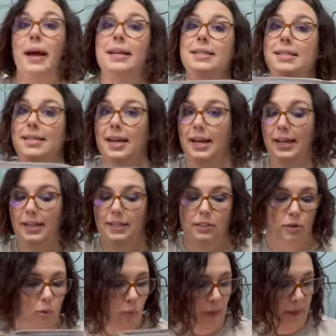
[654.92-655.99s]
second
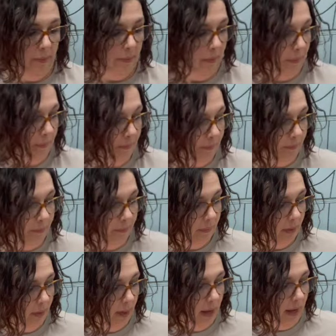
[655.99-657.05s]
WIP.
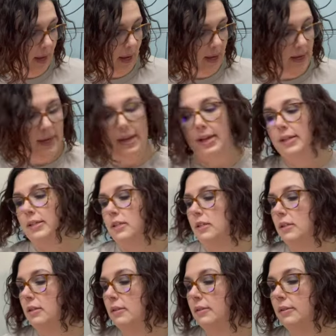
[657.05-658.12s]
And
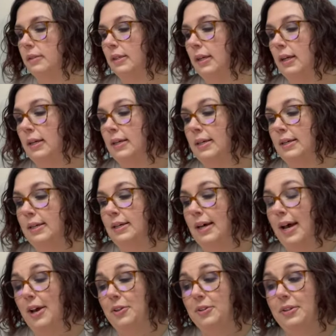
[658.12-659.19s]

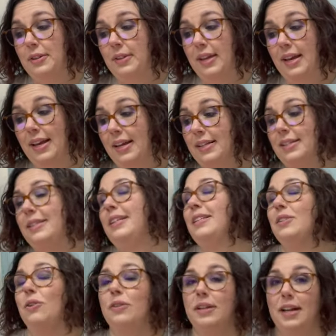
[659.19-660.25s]
other than that, that's
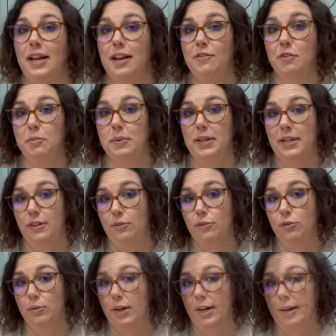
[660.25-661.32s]
all that I have on my
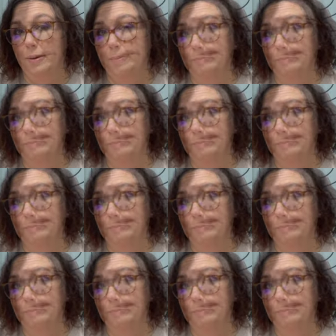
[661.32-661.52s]
needles right now.